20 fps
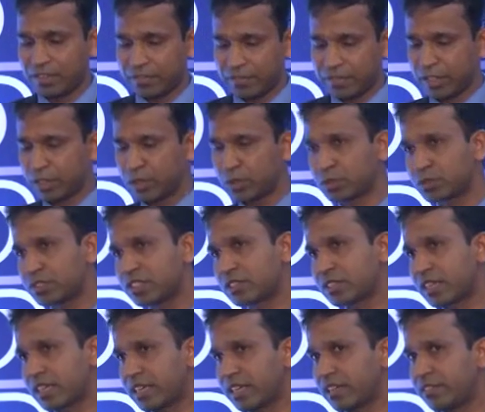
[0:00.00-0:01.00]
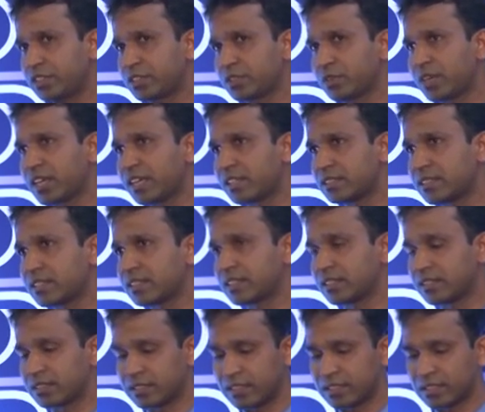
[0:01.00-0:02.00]
If we use the 3D
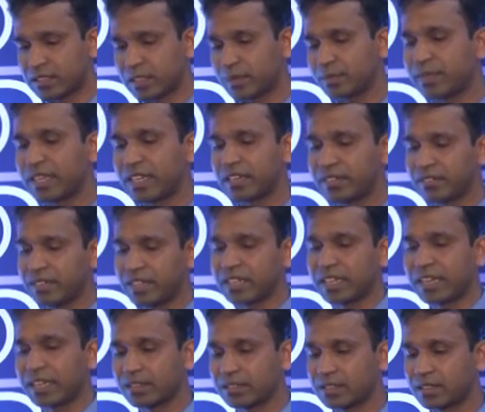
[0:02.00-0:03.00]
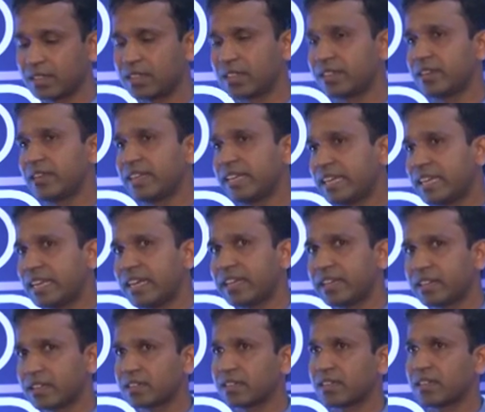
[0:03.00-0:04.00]
visualization system, then we can see a
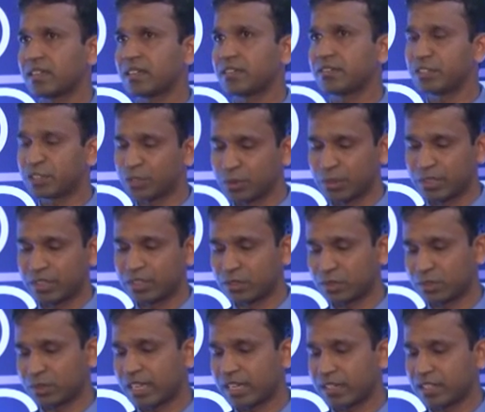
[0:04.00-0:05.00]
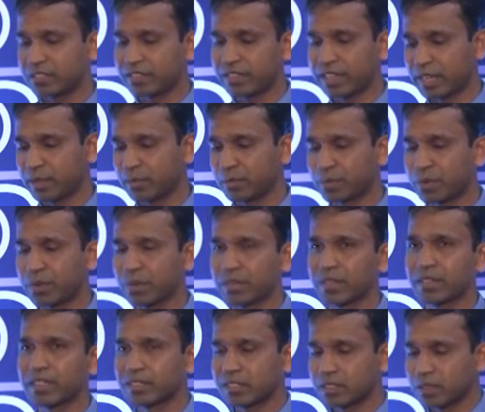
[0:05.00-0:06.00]
day-like visual. So that is very
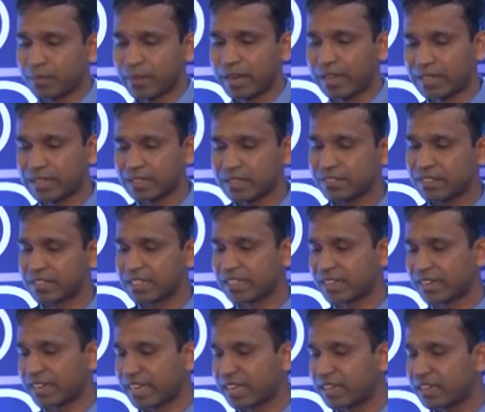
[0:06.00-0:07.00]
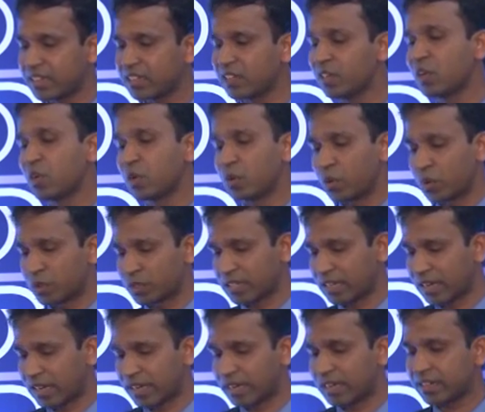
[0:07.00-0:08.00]
important. Doesn't matter whether raining or
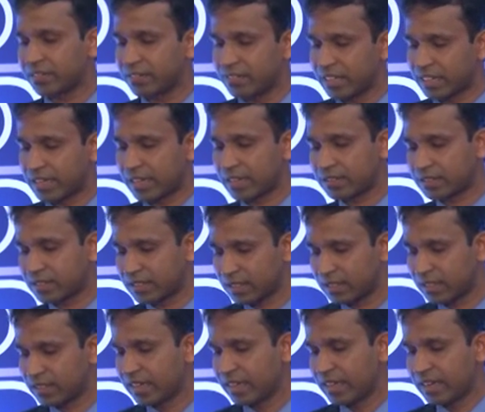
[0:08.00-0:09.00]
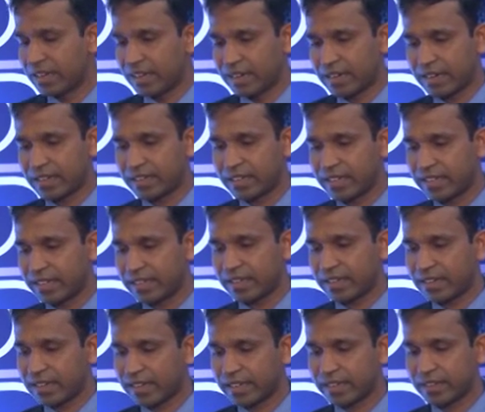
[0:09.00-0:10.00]
the night, we can see
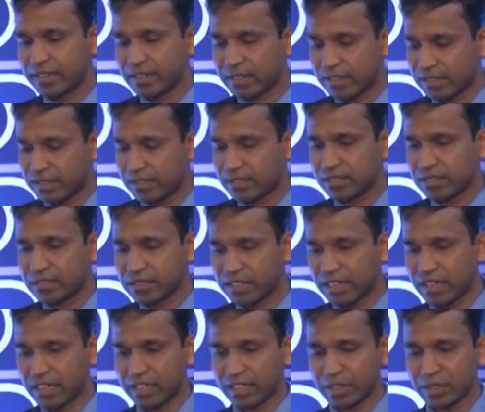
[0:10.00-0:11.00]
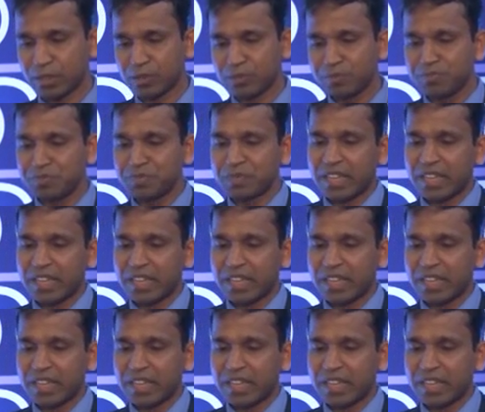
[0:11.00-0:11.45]
day-like scenario.